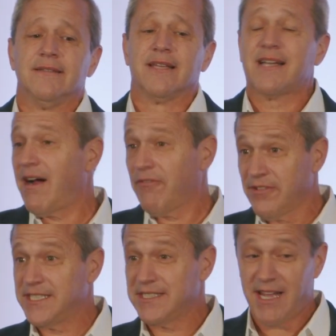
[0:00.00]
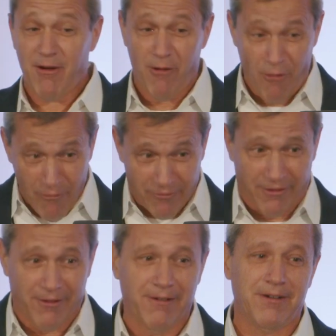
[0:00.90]
The conference is now
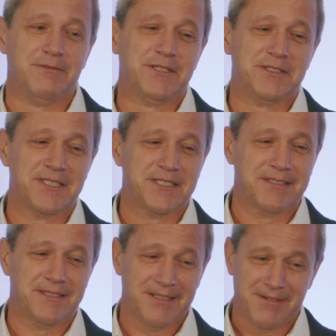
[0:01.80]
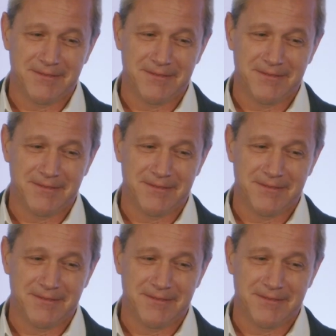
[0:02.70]
over, which is,